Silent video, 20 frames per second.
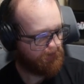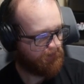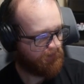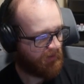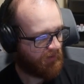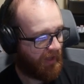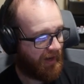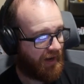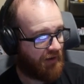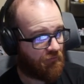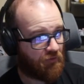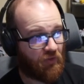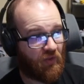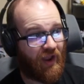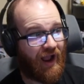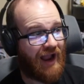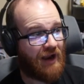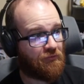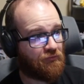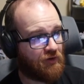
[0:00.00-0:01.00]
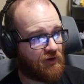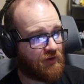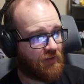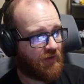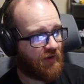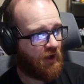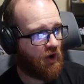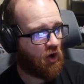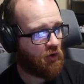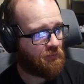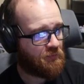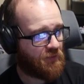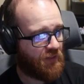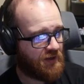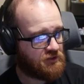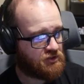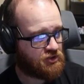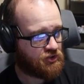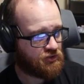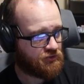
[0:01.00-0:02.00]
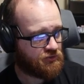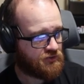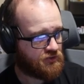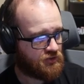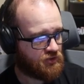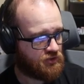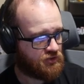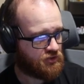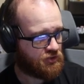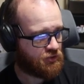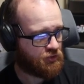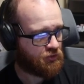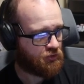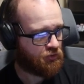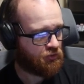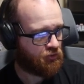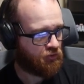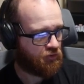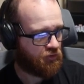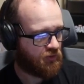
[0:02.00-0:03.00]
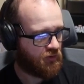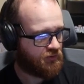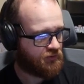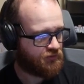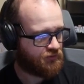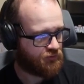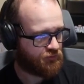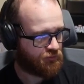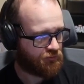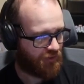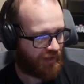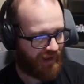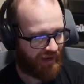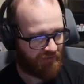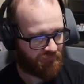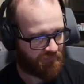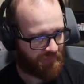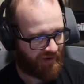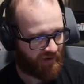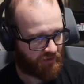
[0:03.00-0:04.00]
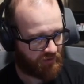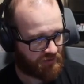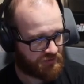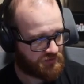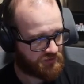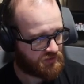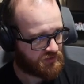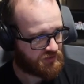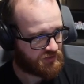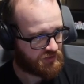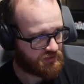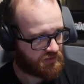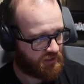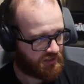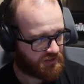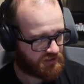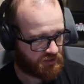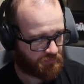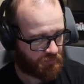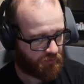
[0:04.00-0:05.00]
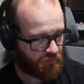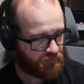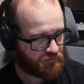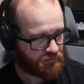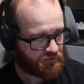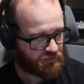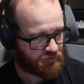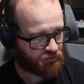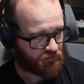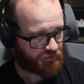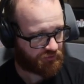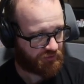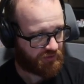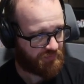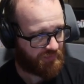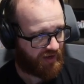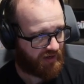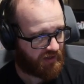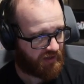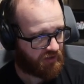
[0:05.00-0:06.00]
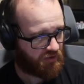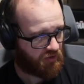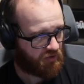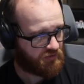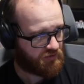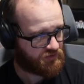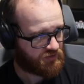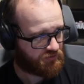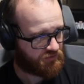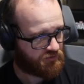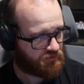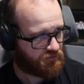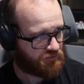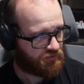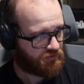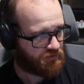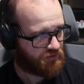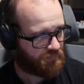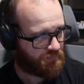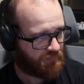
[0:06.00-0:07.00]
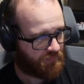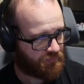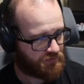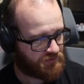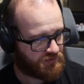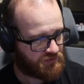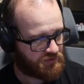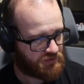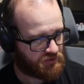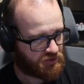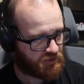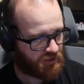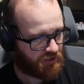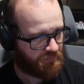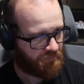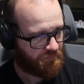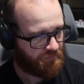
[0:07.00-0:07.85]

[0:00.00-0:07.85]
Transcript: And I really hope they choose to do live balance as opposed to strictly banning cards like they do in the paper TCG.